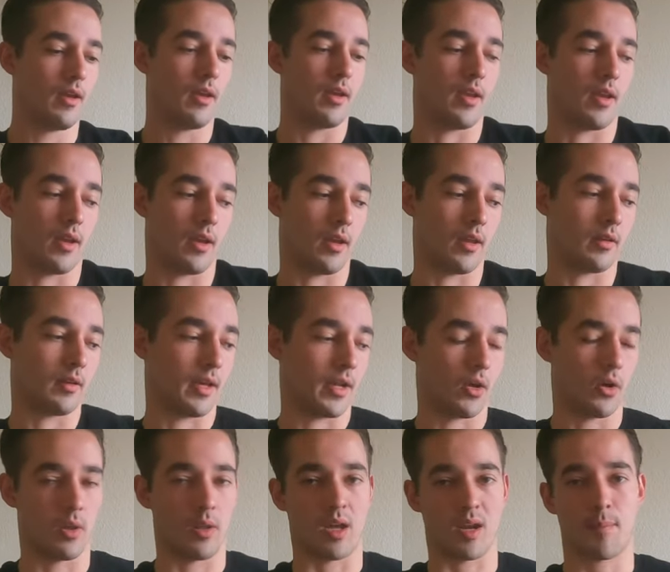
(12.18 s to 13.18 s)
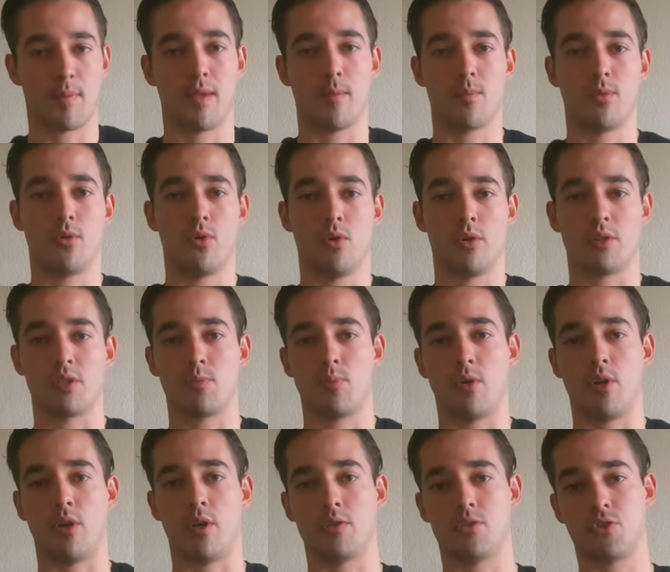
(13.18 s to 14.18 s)
And I know a lot of people
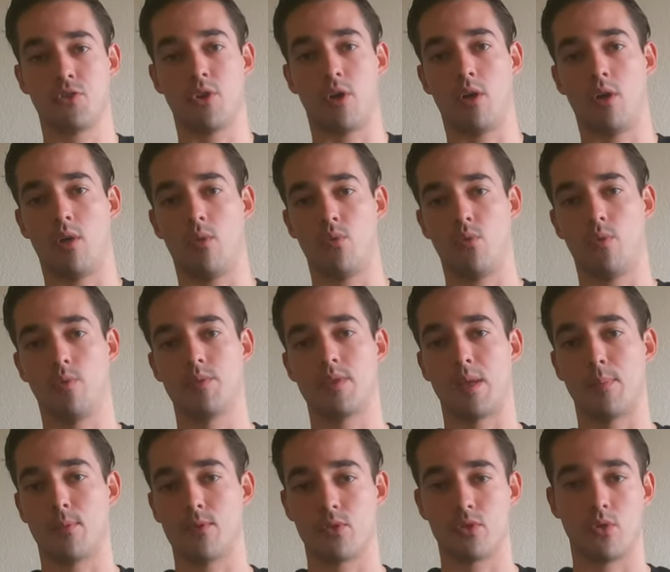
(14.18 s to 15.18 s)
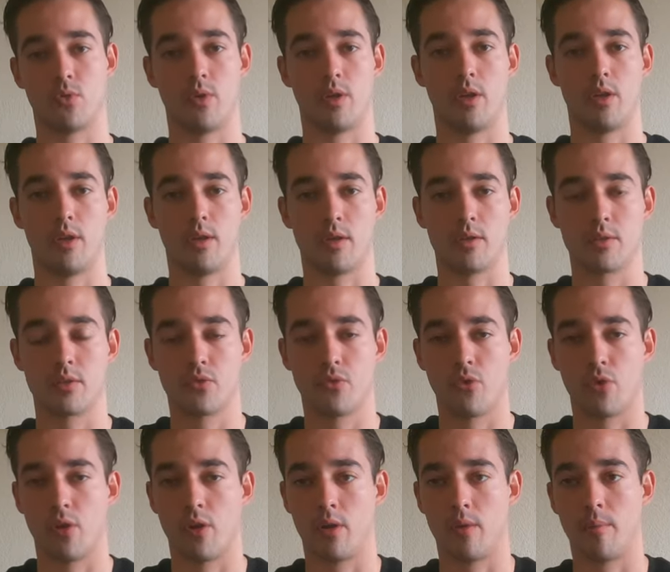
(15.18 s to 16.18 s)
experience stall temperature readings
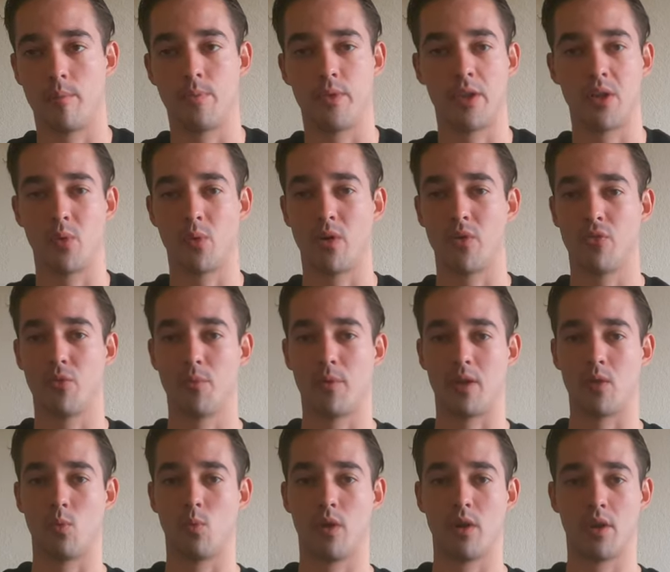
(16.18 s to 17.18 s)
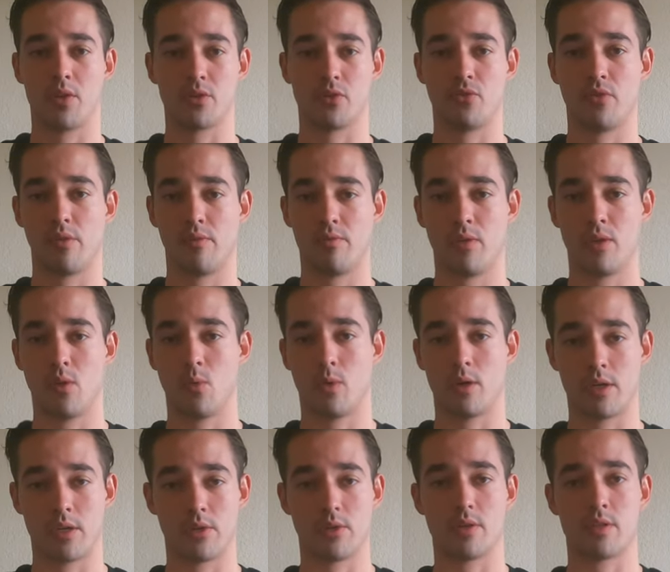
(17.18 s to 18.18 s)
from anywhere from like 150 to
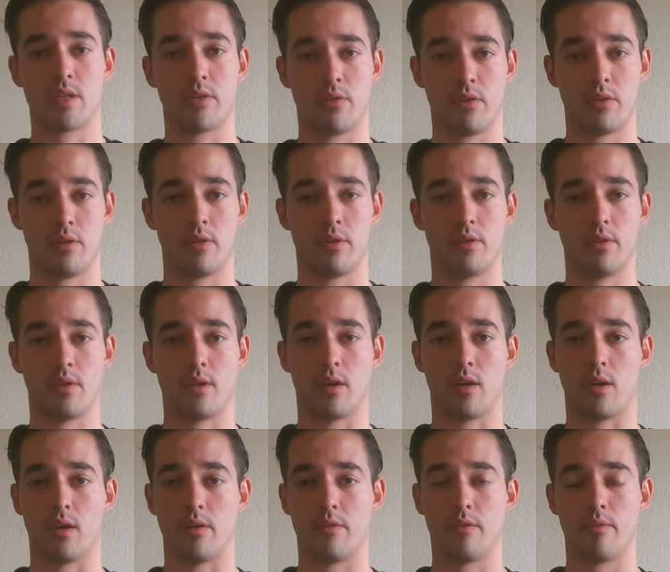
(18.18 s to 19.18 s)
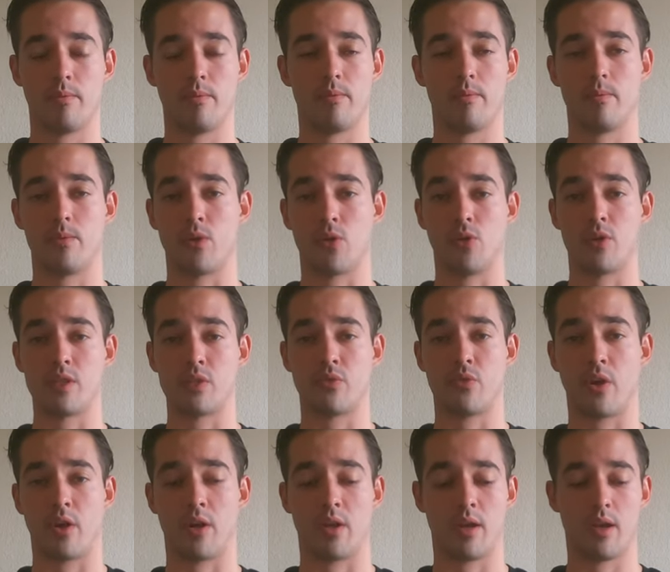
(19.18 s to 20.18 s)
170 degrees
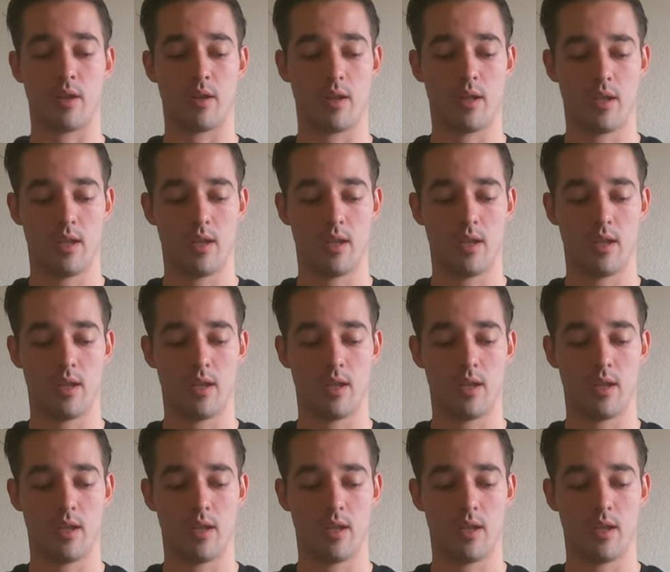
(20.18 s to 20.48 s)
Fahrenheit.